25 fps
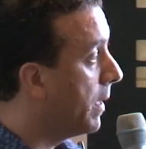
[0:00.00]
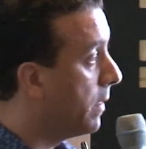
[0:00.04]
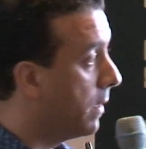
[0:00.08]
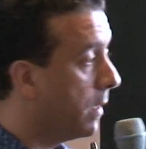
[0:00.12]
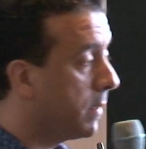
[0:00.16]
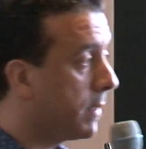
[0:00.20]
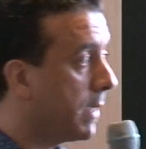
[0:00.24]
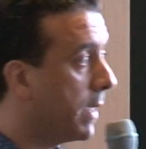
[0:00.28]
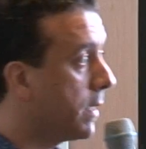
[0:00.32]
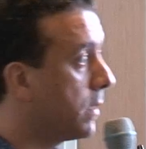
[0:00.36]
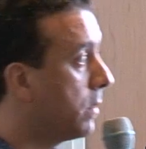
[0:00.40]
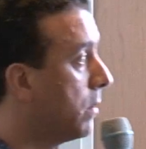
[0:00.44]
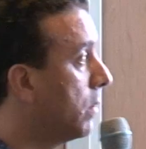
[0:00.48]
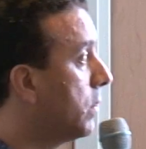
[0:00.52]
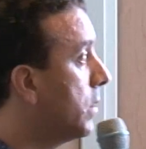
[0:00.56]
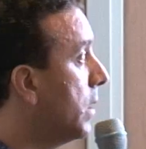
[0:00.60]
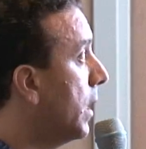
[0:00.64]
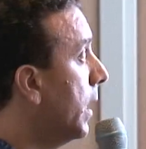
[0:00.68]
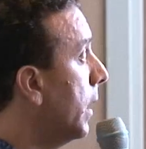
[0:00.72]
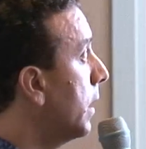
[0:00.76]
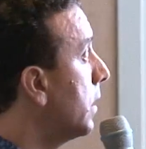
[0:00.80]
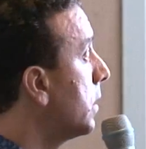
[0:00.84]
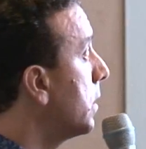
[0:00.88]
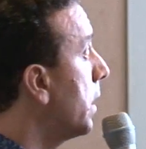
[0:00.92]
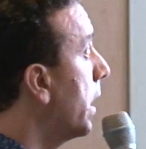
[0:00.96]
and this has to
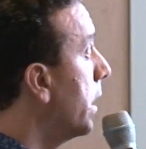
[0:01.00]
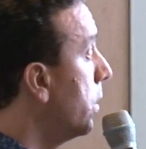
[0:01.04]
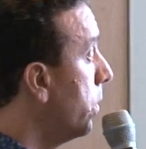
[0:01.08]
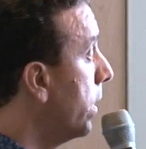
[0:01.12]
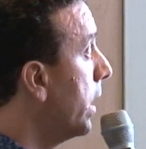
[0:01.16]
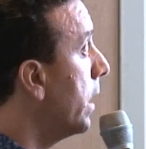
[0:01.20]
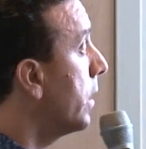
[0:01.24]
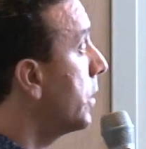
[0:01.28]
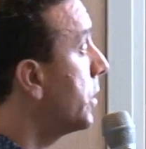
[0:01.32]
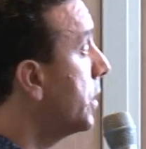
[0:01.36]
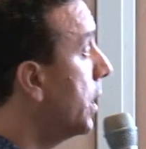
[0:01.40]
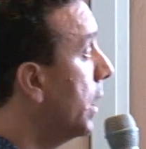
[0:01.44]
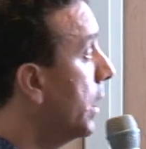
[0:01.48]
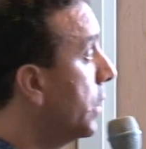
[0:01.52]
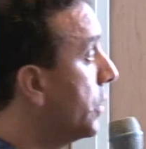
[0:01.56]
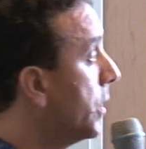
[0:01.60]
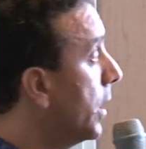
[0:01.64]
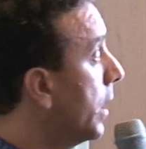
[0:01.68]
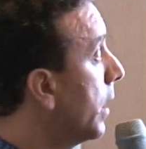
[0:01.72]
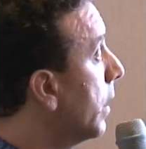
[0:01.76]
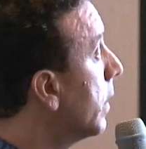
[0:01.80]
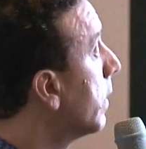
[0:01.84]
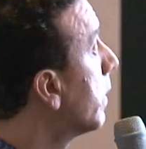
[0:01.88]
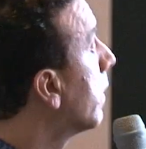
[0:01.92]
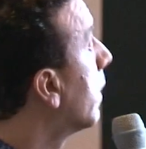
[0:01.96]
change, and we are
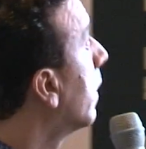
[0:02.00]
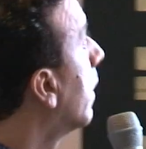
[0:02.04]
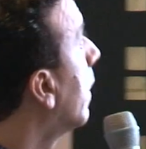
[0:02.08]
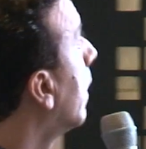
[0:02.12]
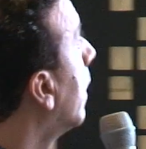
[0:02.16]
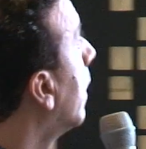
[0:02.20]
changing it.